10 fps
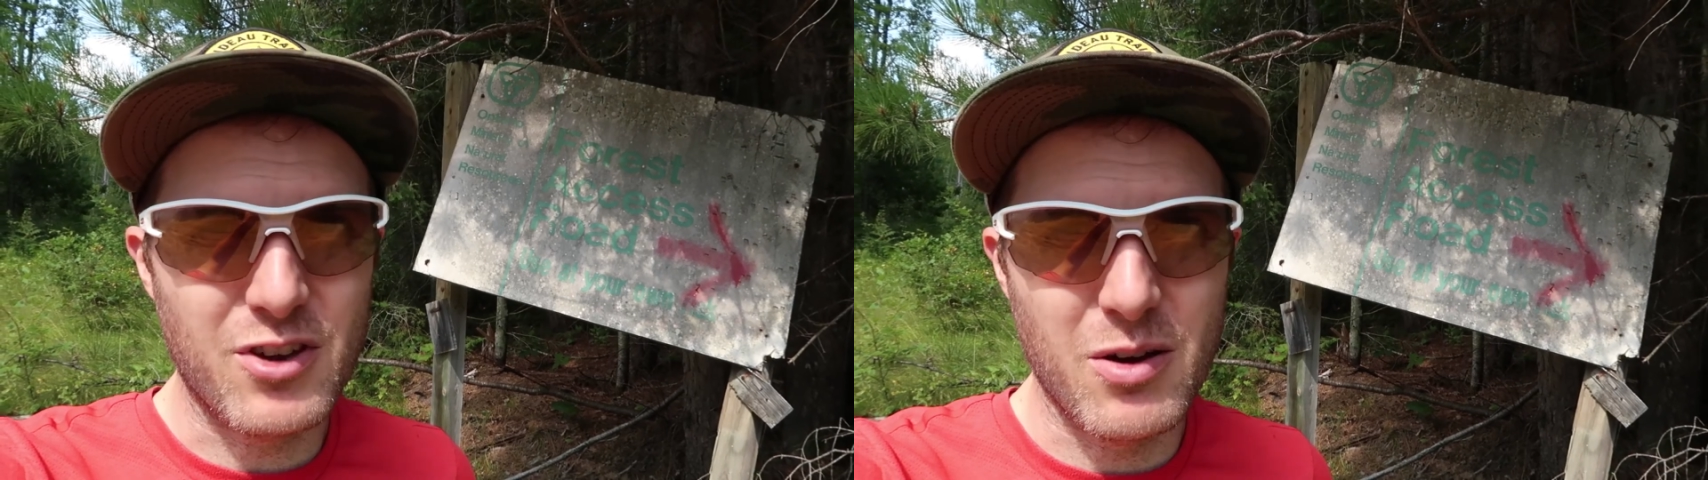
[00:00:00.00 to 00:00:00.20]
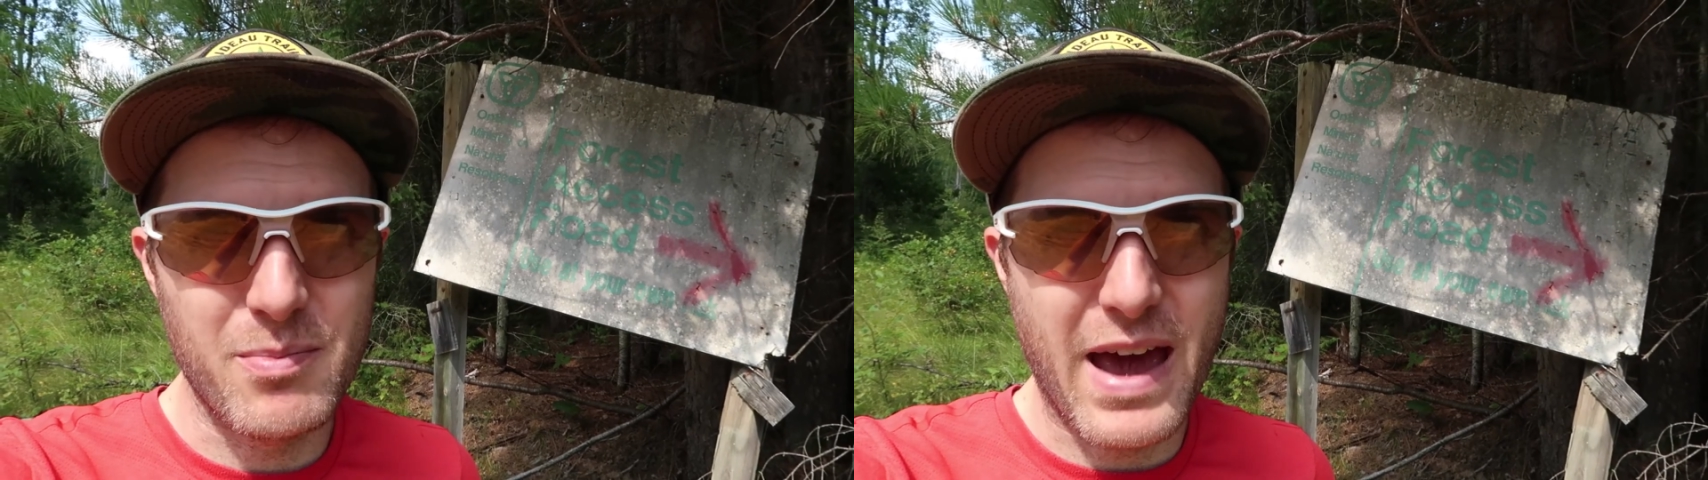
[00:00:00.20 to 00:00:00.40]

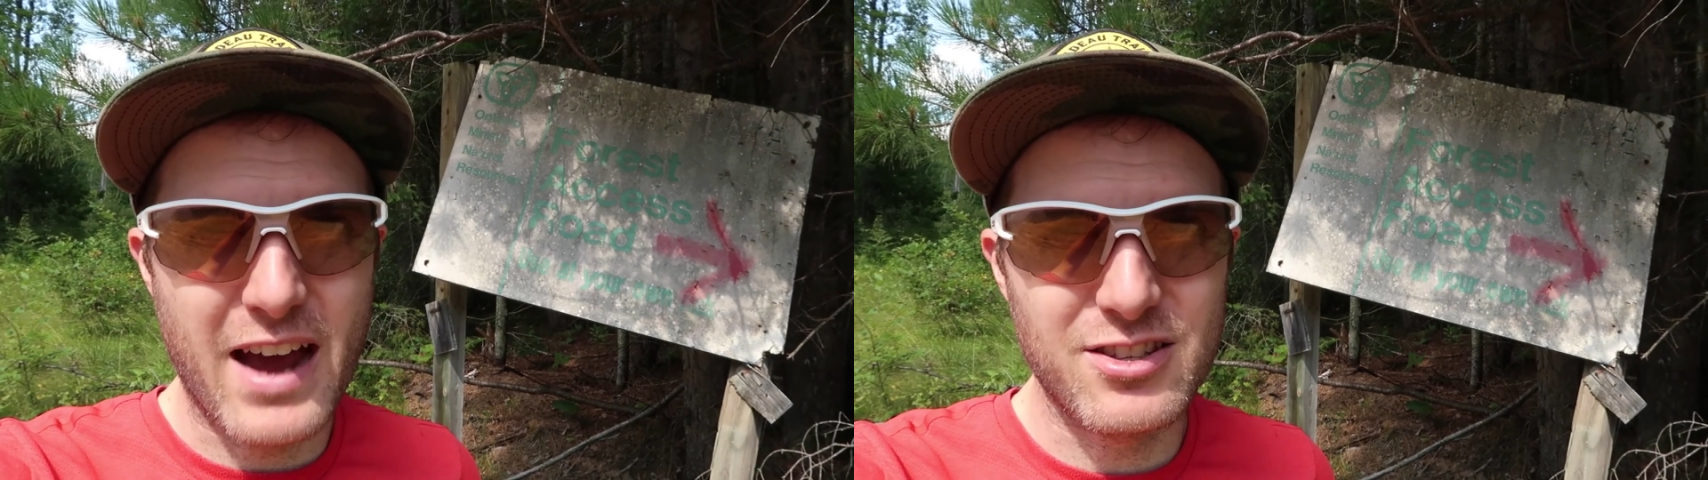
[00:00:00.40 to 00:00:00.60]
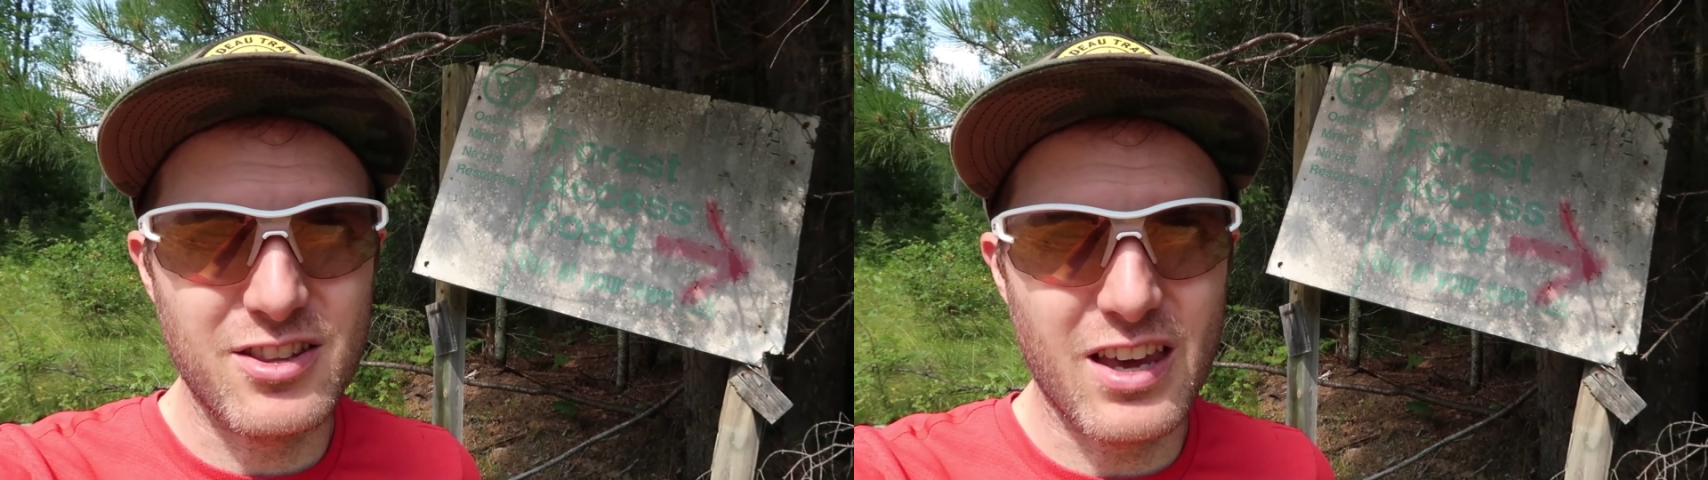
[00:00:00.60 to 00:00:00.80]
come
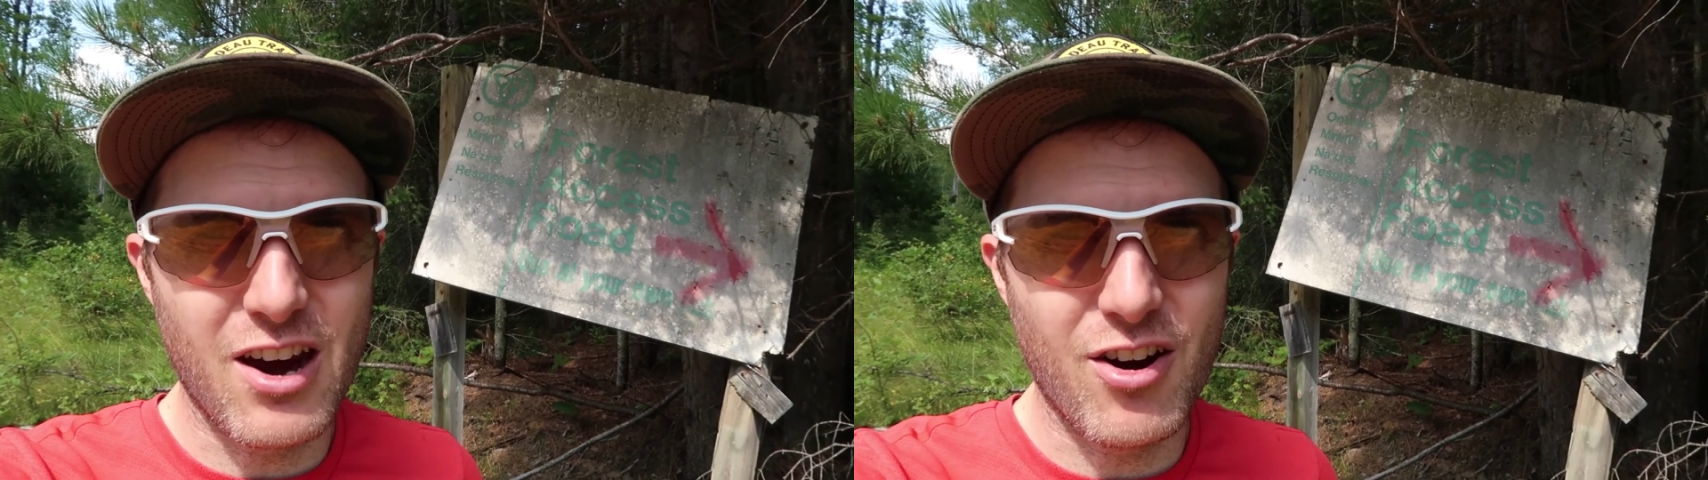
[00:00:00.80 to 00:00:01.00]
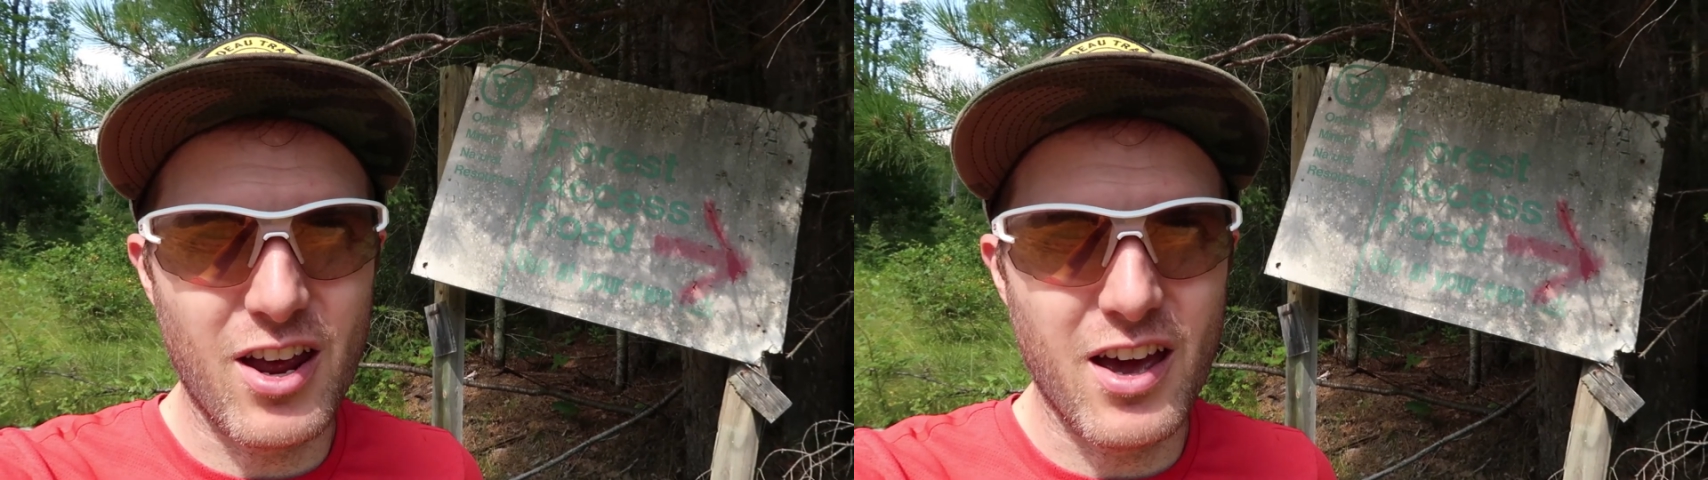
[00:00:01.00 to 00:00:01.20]
back to the
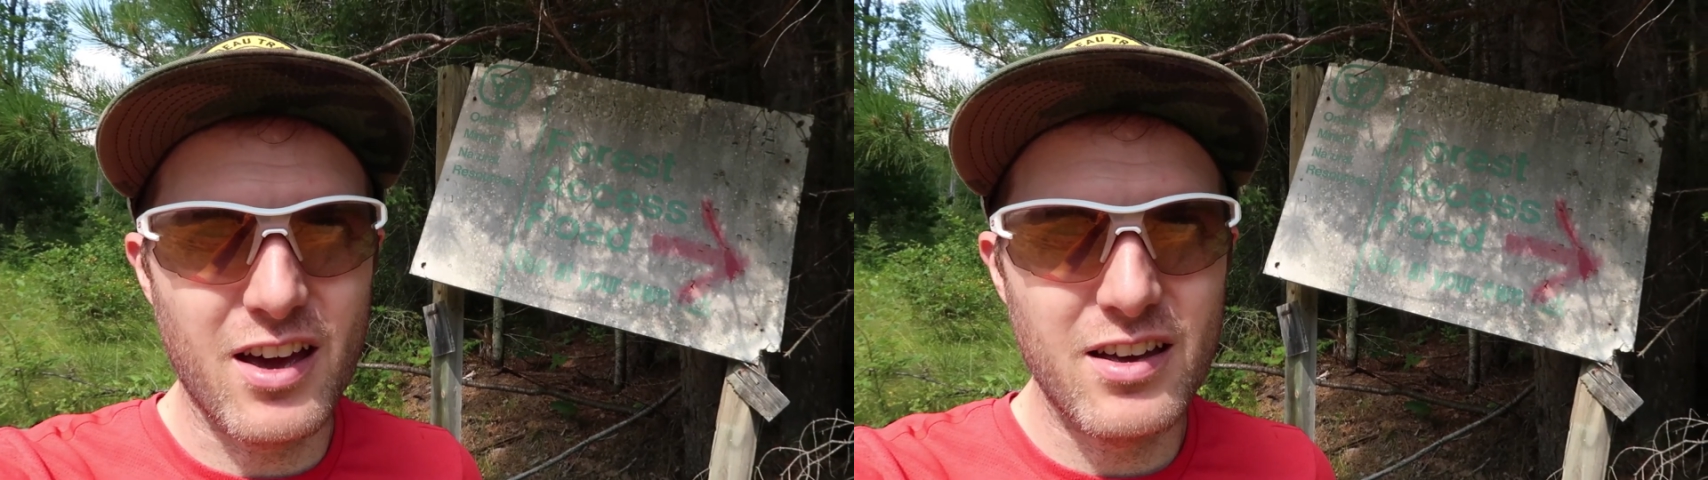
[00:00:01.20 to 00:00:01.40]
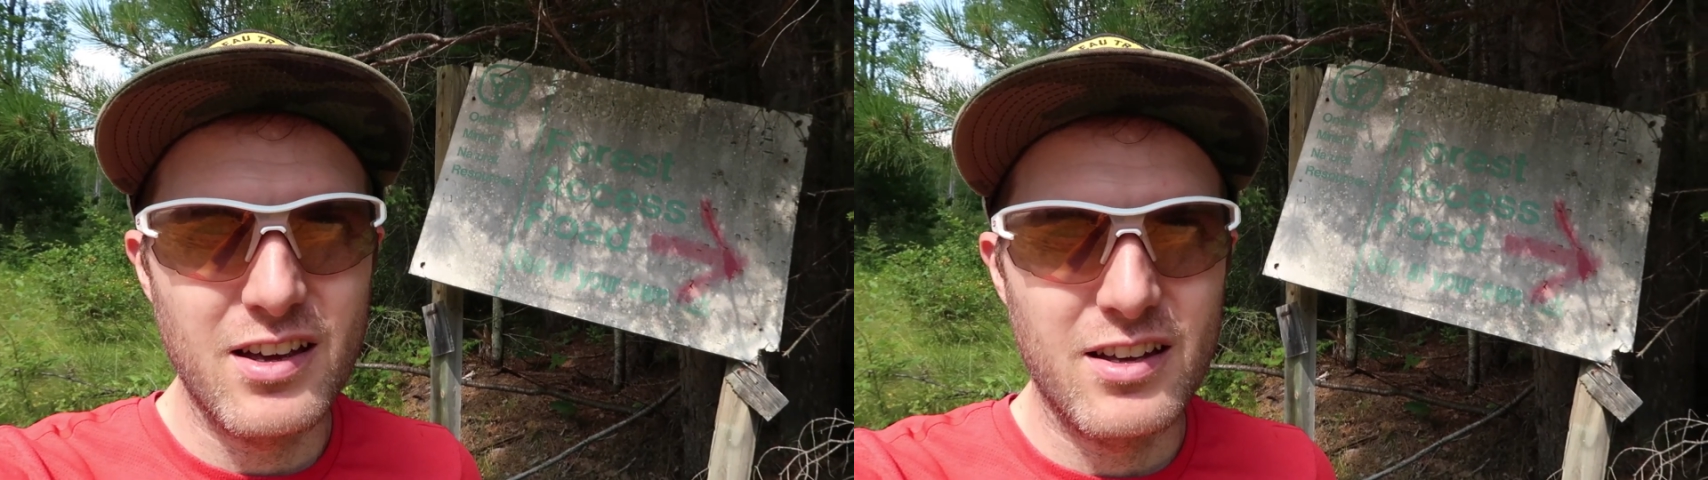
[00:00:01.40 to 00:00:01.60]
area